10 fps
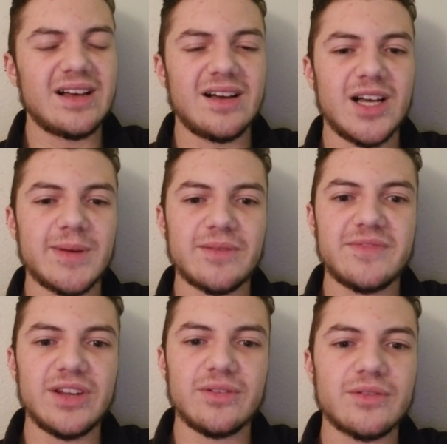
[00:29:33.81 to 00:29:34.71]
My
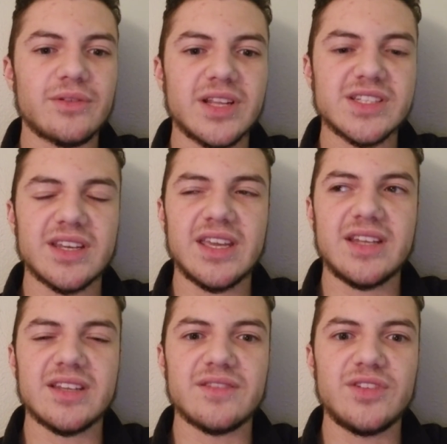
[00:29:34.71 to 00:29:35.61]
video recording is going to
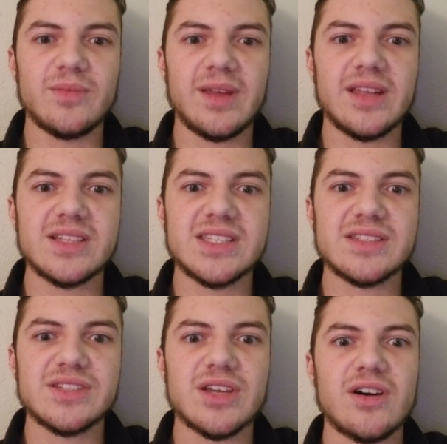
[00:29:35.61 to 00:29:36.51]
end in a few minutes,
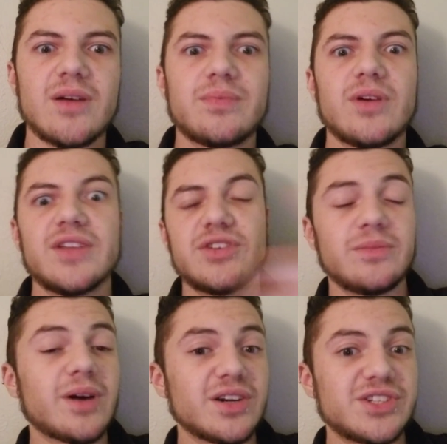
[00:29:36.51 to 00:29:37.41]
so I'll probably have to do a
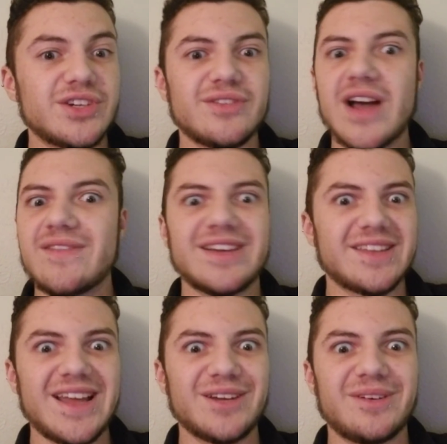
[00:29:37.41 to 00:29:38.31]
part 2. Haven't done
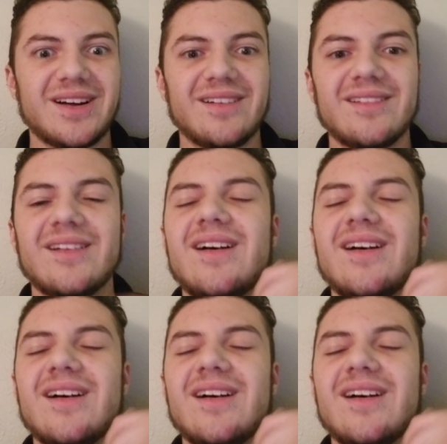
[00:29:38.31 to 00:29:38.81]
that in a while.